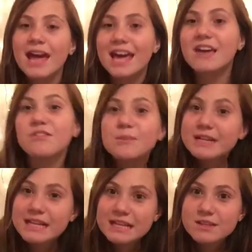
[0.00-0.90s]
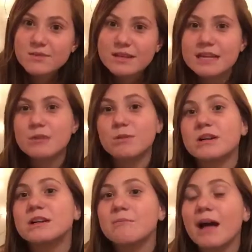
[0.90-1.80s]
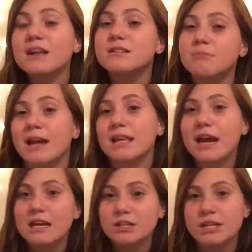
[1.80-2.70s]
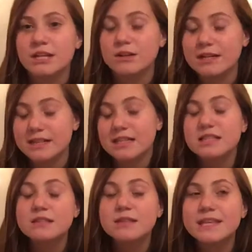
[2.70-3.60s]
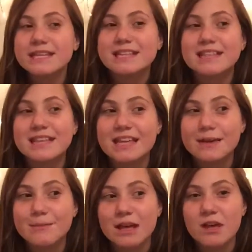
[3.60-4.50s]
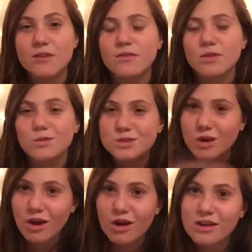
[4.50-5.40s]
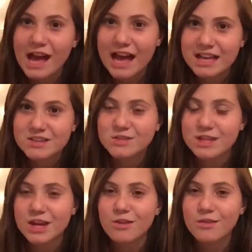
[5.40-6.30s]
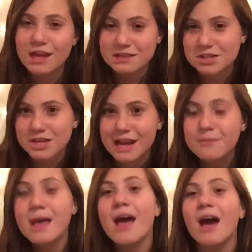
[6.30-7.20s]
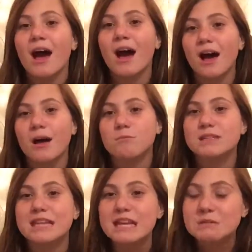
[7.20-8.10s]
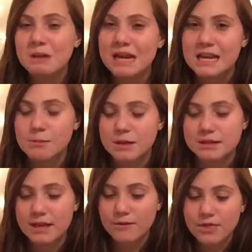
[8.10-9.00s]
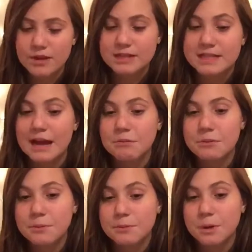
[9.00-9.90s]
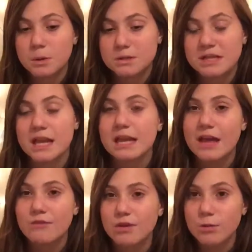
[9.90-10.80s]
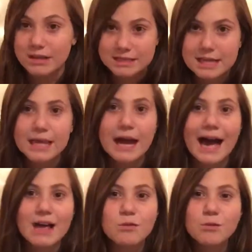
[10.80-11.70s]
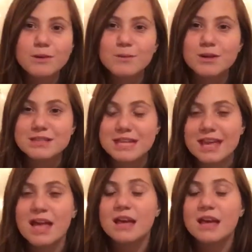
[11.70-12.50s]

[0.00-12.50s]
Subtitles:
Hey everybody, it's Sophia and welcome back to mine and Kaya's channel. And this week's theme, if you saw Kaya's video yesterday, today is my day to post. Every Thursday I will be posting and every Wednesday Kaya will be posting.